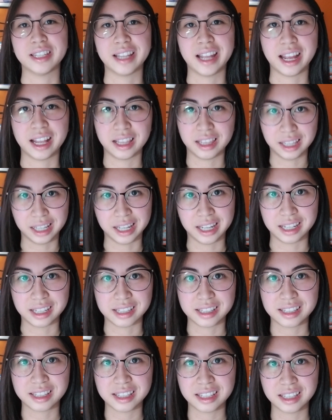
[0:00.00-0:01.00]
that
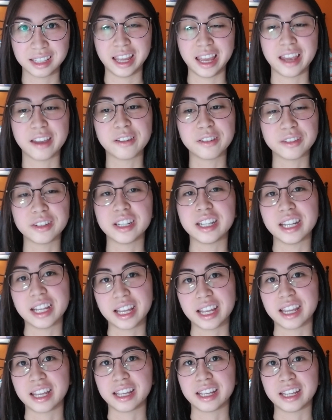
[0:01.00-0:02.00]
light every
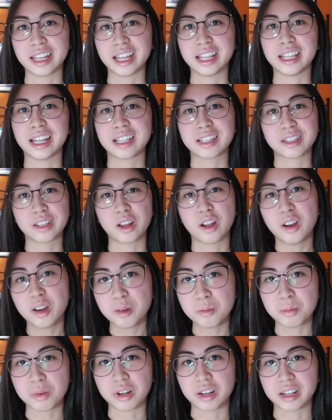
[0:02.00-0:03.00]
day. And that's the
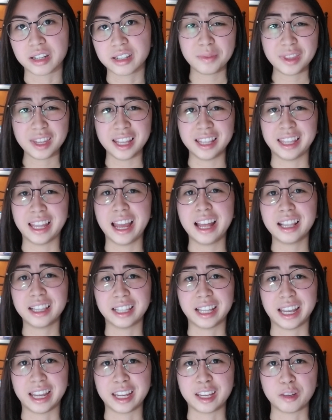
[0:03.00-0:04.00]
hard part. That
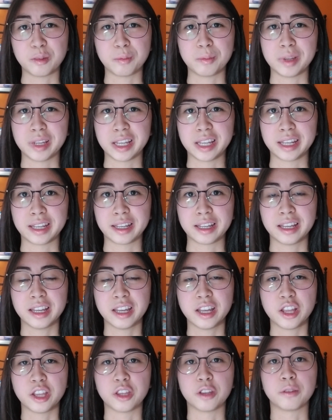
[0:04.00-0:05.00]
light being
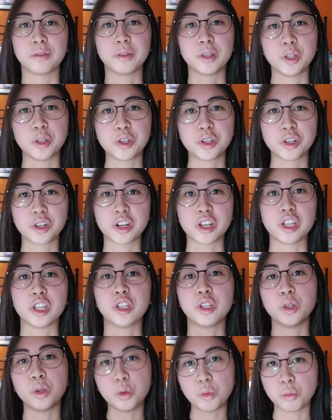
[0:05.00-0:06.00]
the future
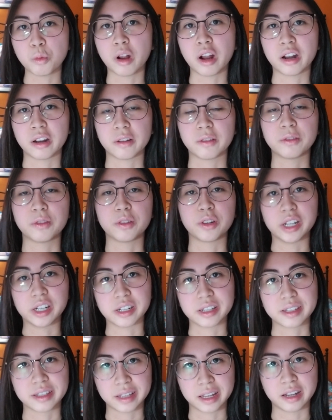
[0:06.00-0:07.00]
you want for
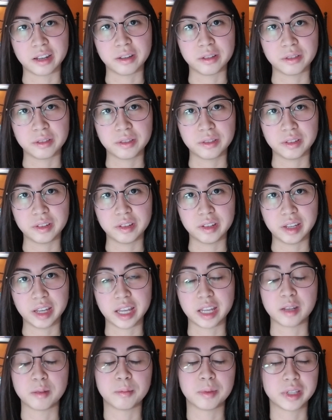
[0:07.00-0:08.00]
yourself
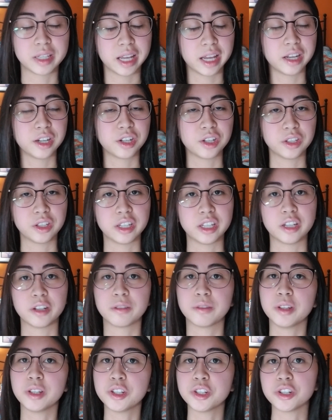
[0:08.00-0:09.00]
and potentially your
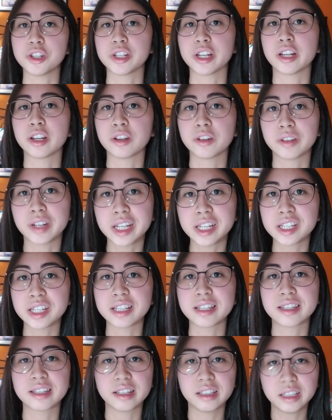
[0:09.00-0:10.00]
future
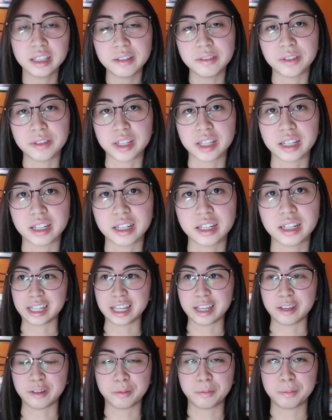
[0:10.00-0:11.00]
generations to live in.
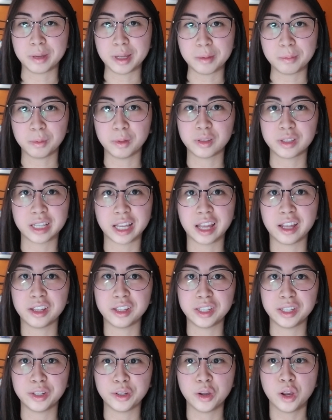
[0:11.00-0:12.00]
If people tell
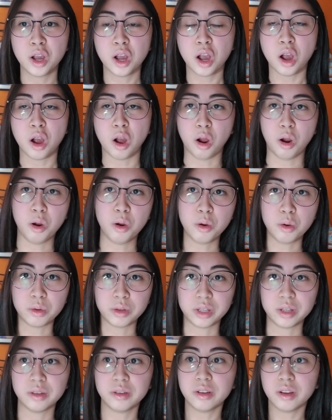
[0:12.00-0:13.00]
you, oh,
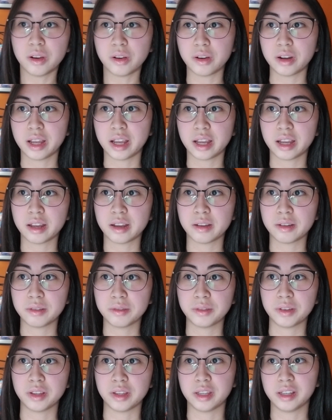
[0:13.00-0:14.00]
you don't
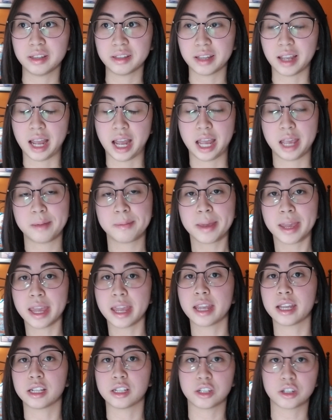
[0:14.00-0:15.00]
have this high
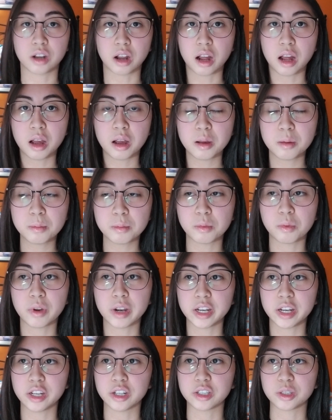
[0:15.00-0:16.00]
paying job
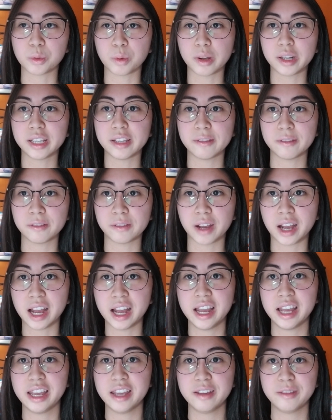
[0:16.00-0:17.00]
when you're
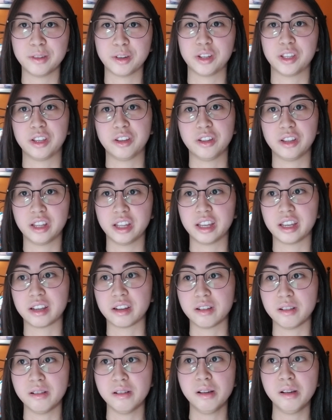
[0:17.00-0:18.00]
25, or they're like,
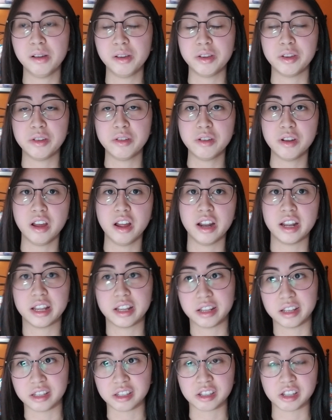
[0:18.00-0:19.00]
oh, you're not
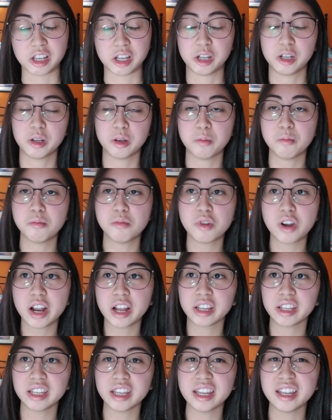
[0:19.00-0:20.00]
in this income
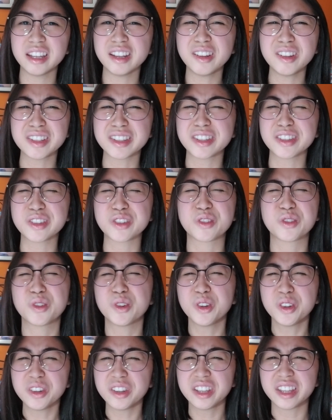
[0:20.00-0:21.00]
bracket, you know,
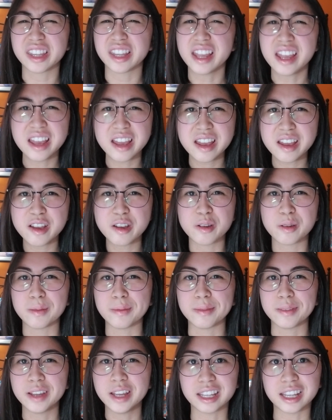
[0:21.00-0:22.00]
screw
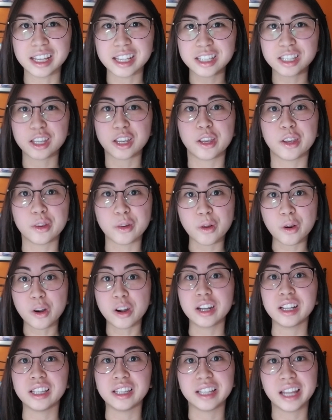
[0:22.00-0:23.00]
them. It's
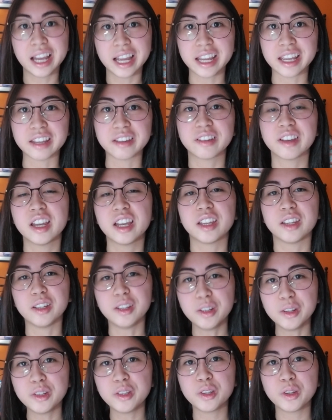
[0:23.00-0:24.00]
your life.
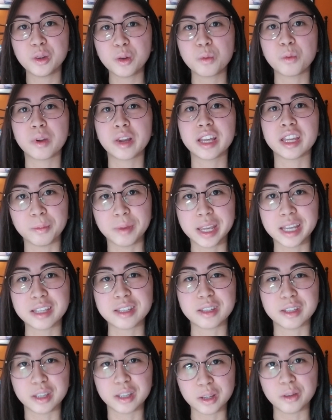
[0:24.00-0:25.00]
You do what
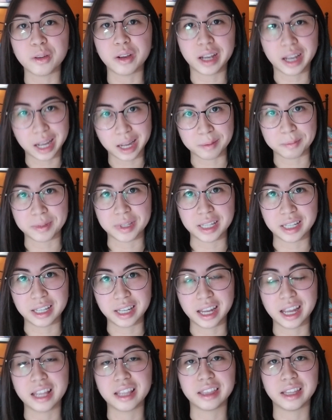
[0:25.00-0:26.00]
makes you happy.
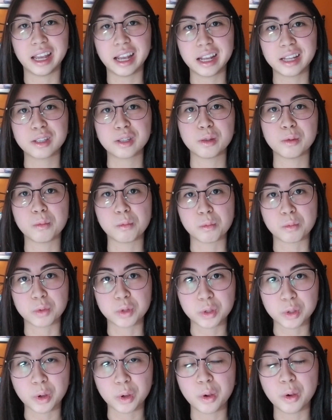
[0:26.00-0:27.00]
And that's
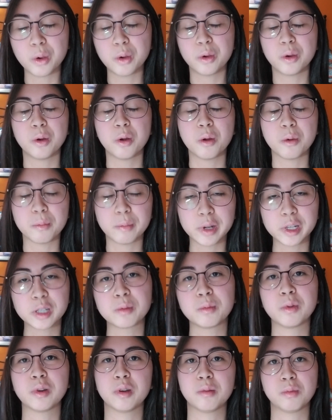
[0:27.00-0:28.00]
so much
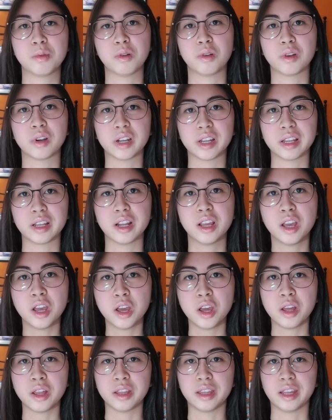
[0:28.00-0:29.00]
more important
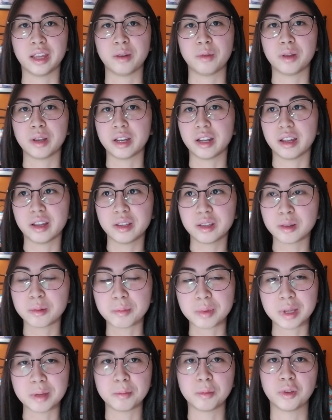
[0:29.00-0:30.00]
than what other
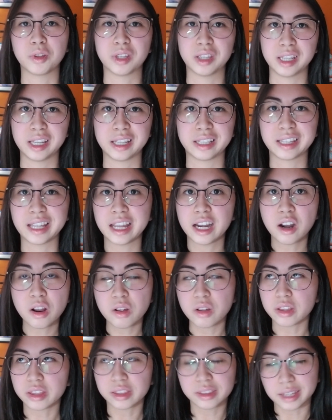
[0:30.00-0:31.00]
people think. They
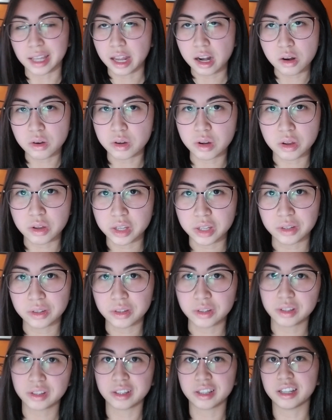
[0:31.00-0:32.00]
don't know
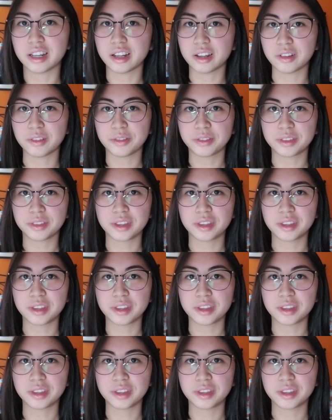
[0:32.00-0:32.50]
you, you know?